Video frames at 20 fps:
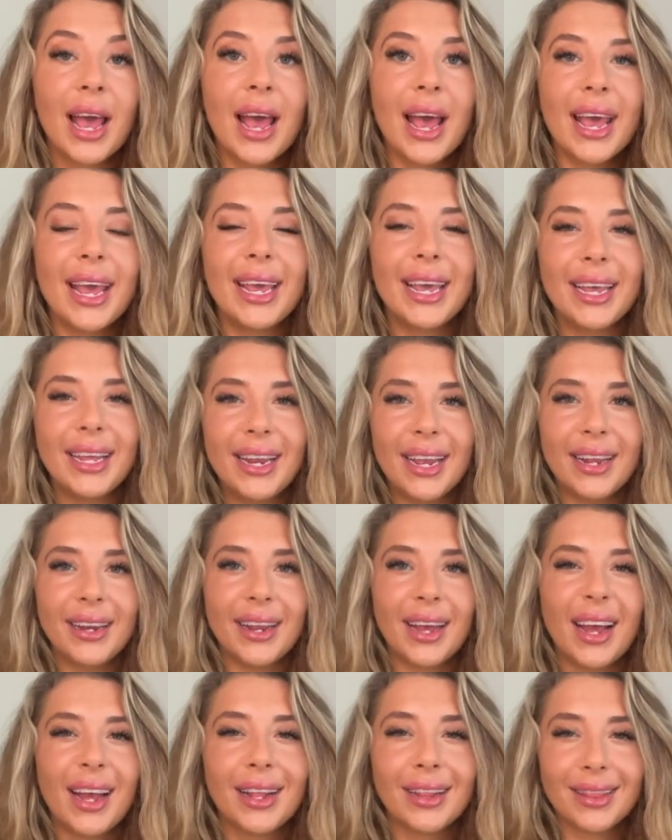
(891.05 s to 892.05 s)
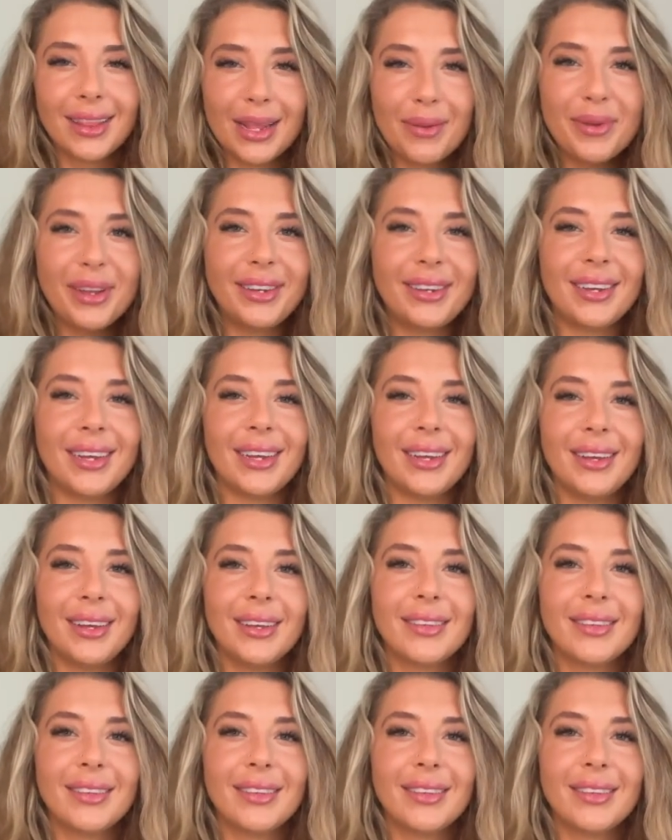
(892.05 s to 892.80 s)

hidden, limited,